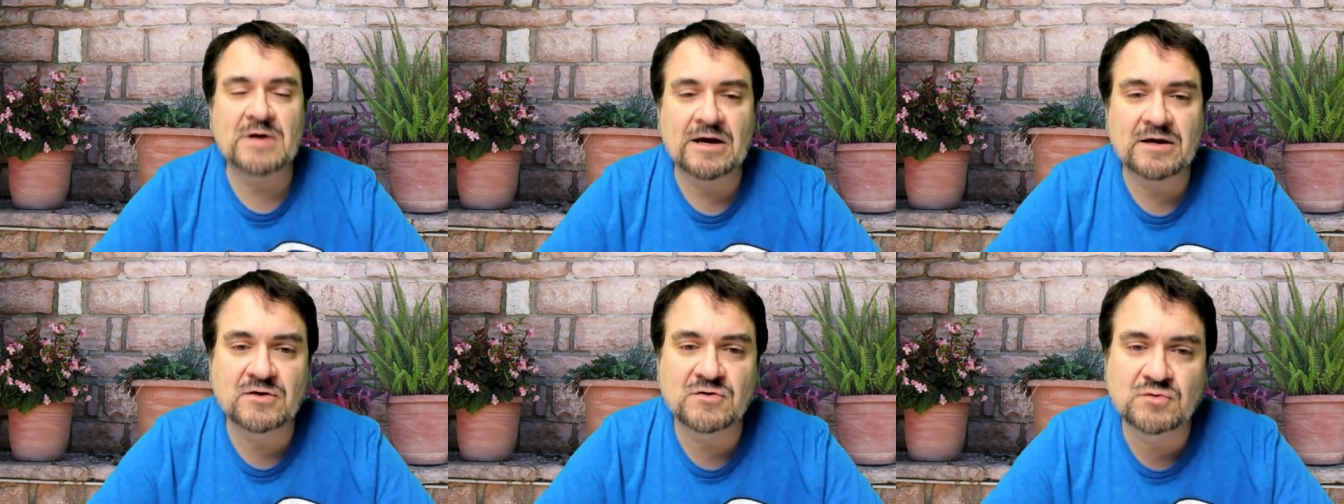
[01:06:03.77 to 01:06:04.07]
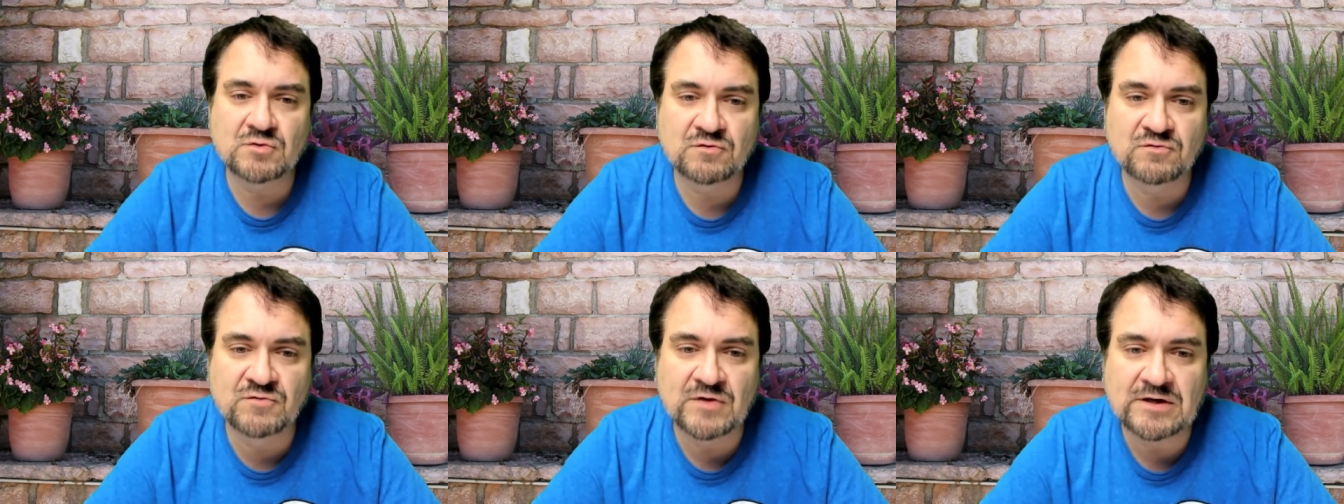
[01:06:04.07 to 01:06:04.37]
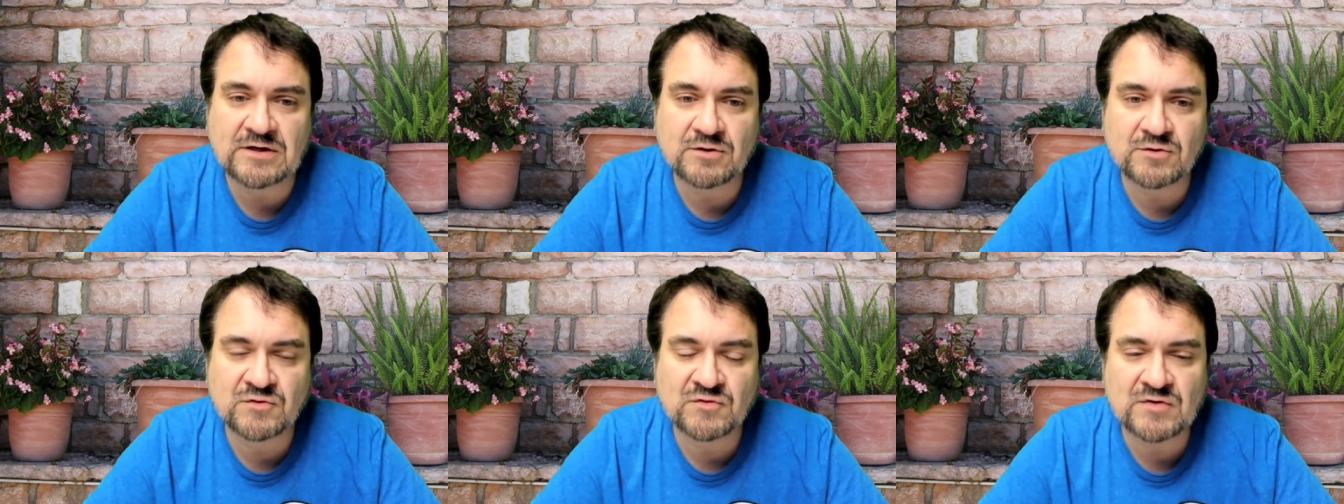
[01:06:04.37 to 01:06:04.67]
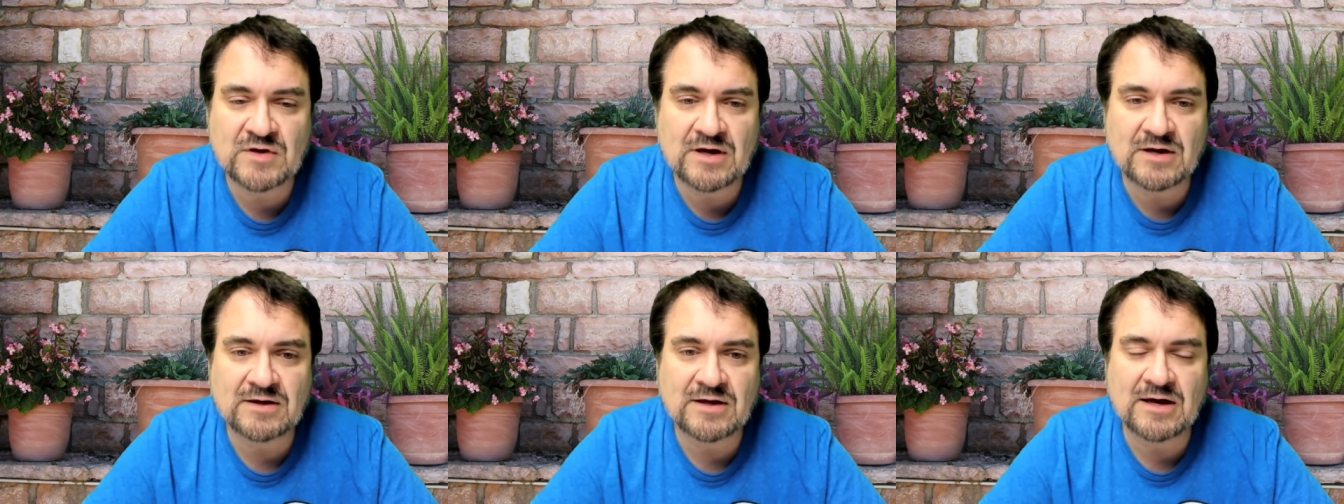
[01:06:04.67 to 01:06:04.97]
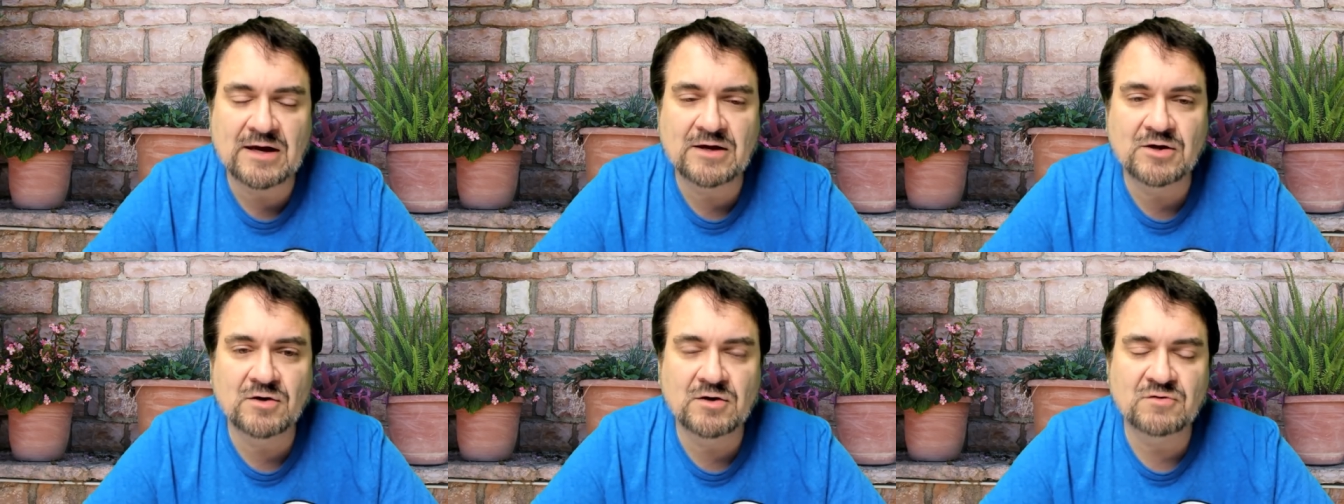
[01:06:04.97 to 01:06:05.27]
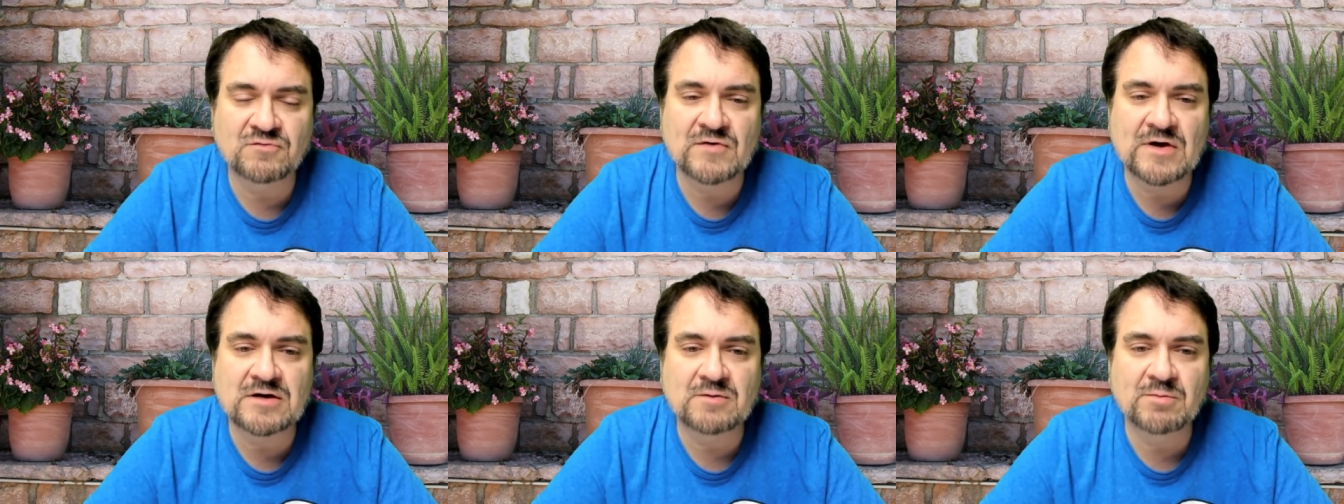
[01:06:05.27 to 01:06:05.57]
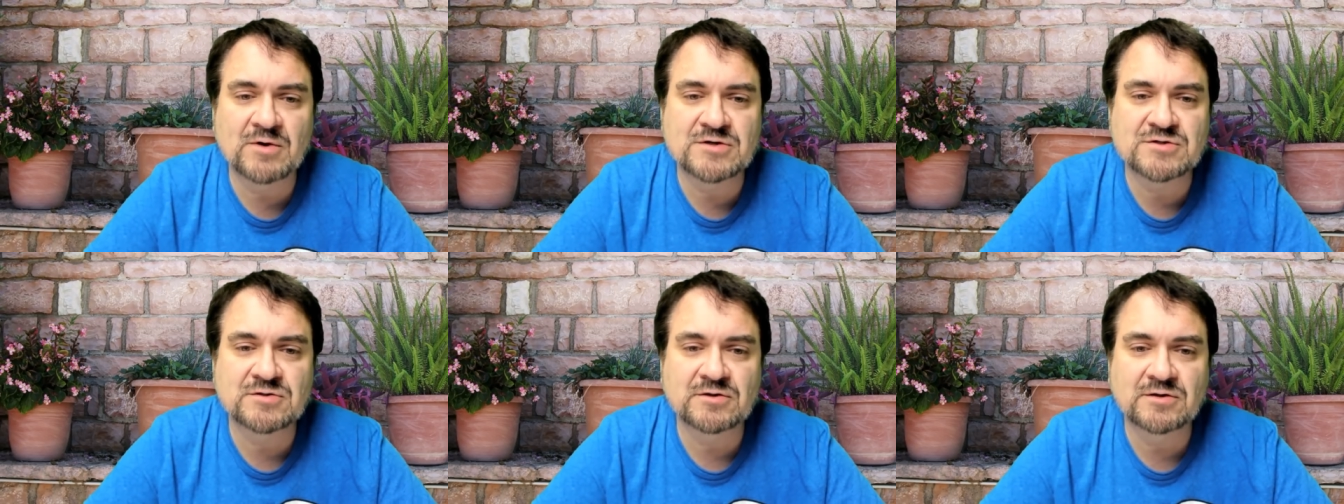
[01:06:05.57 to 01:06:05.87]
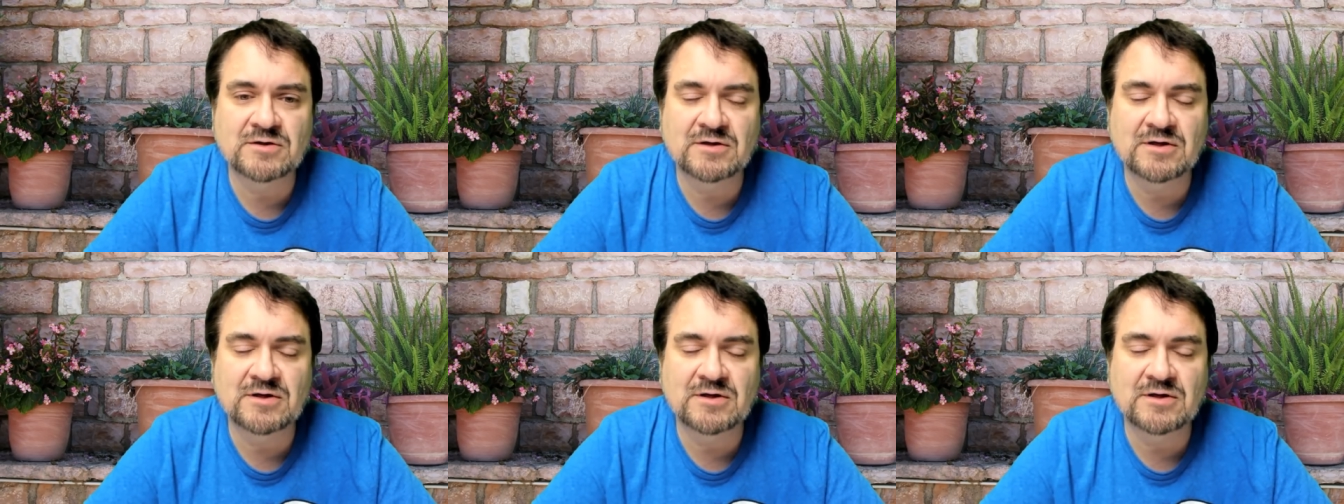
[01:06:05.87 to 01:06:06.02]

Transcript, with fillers: I'm not going to do a video saying, hey, you're going to find a bunch of